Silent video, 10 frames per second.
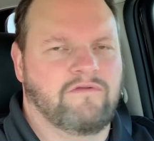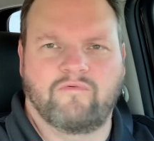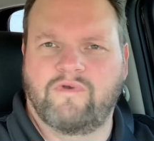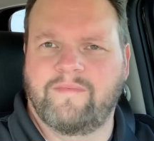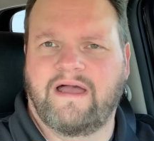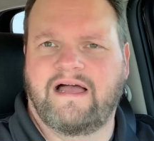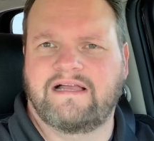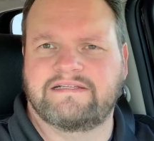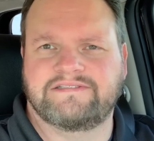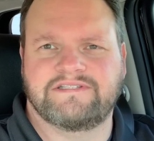
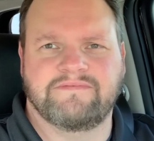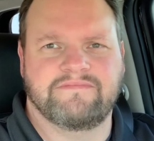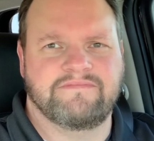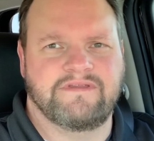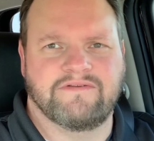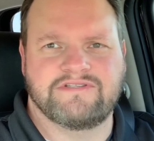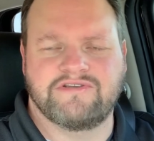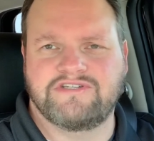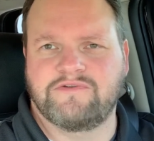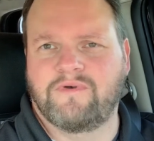ribeyes,
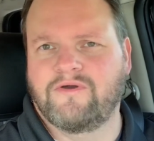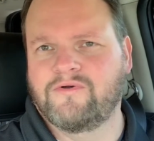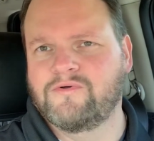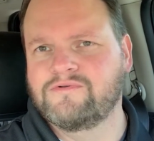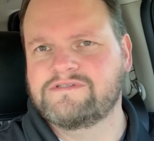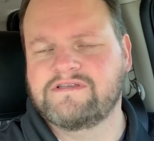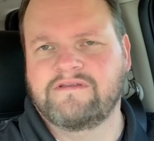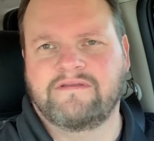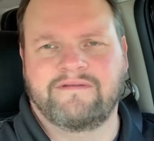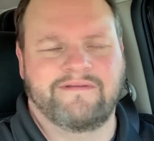sushi rolls,
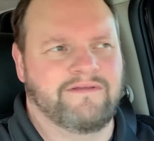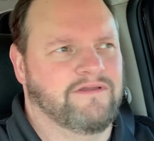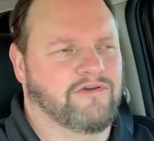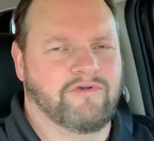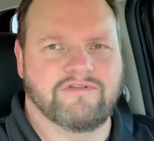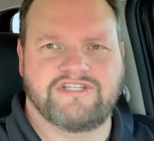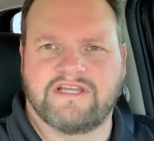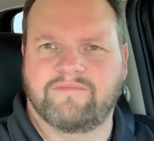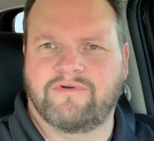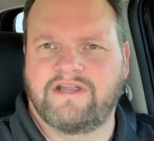grilled
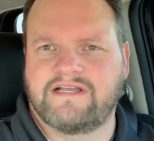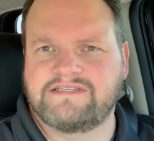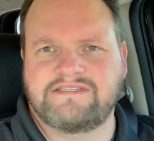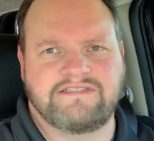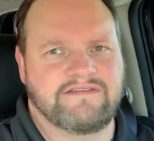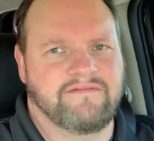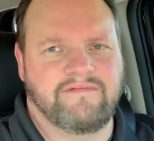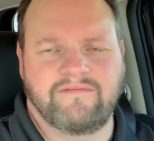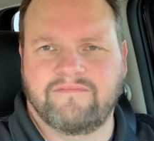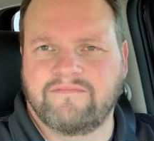chicken breasts.
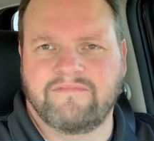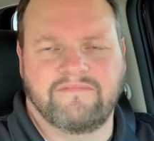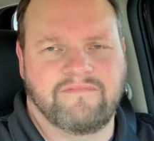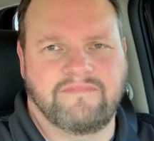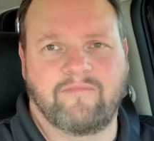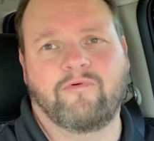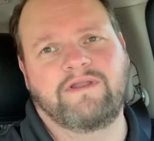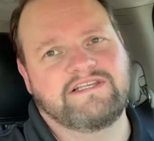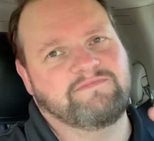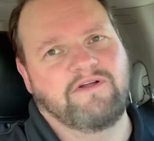Number
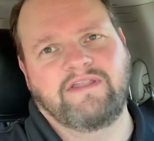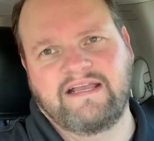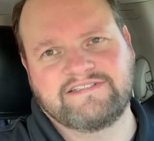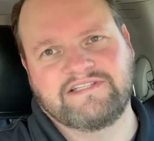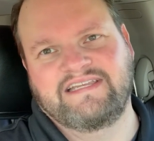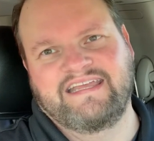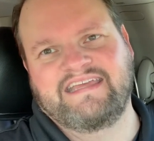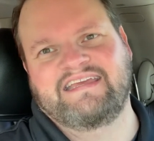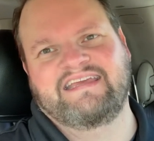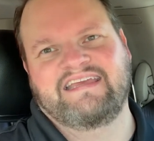one, it smelled excellent.
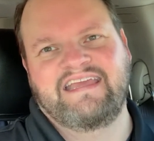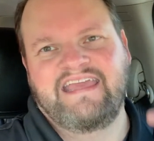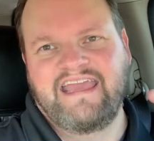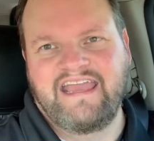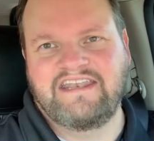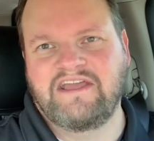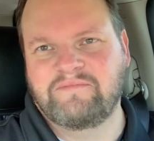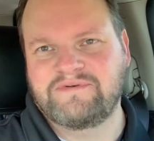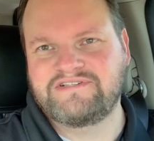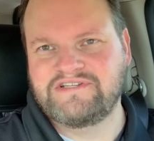And
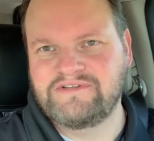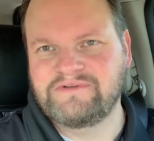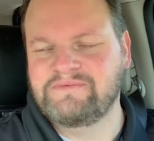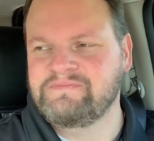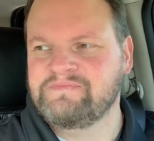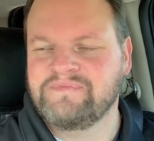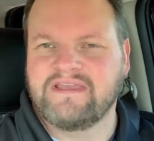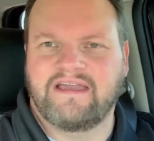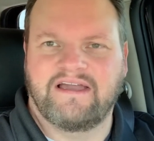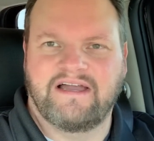number two,
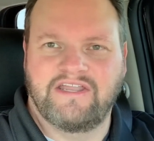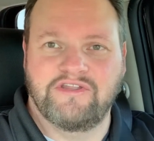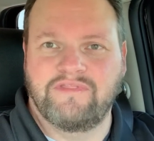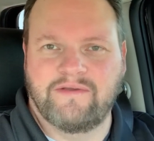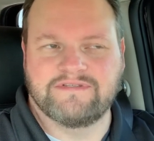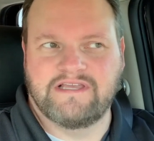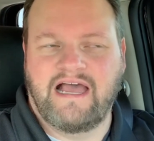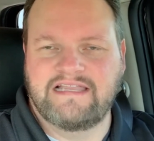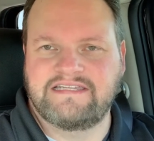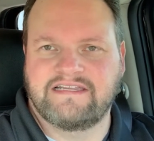I knew that was a
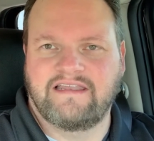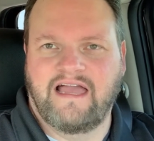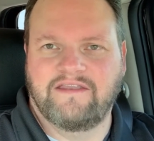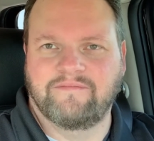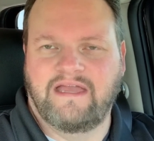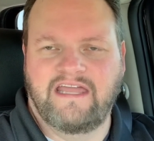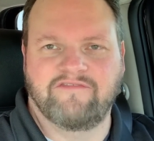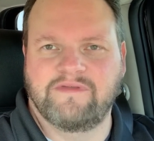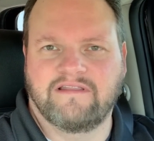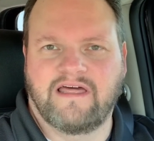high ticket item that had
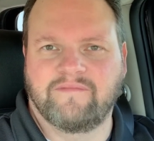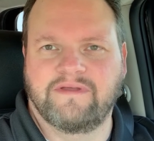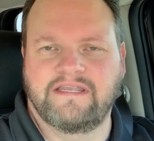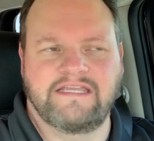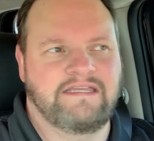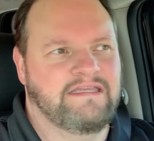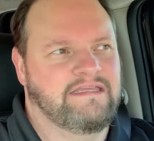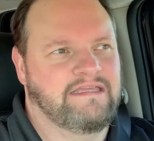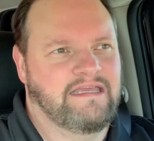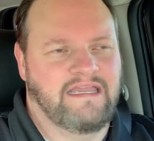to have been a lot of money,
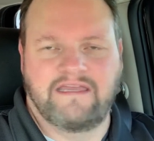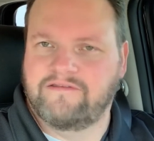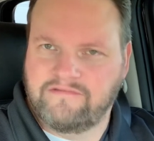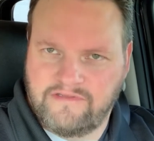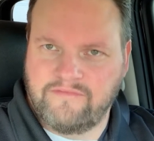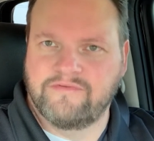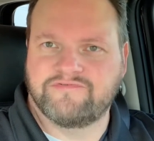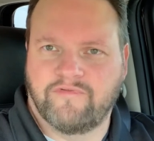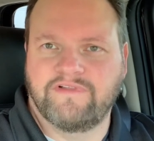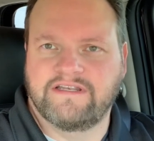and it
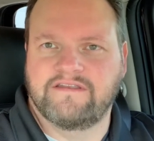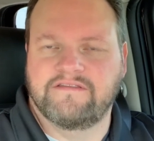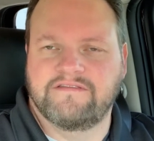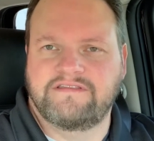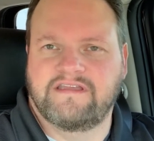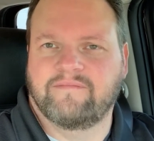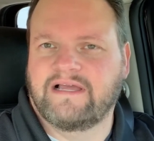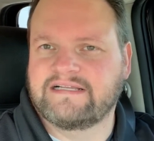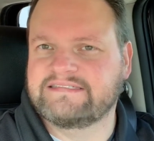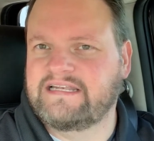was reflected in the tip.
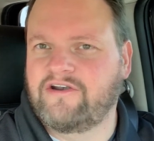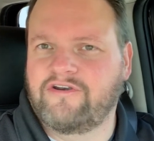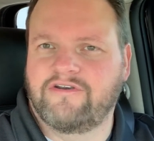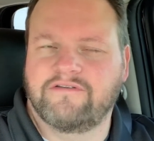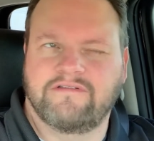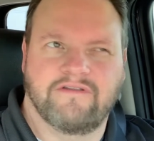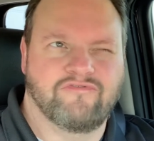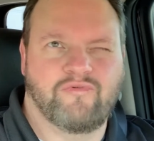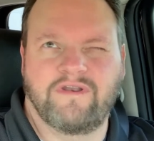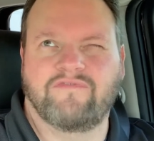Like I said, I earned,
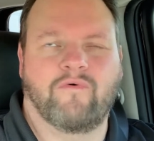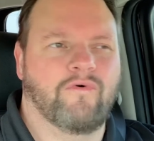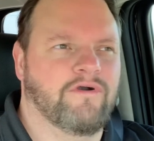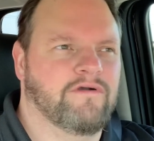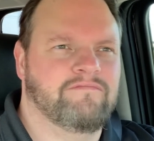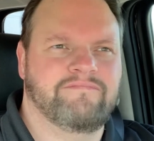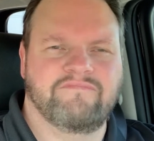$24.50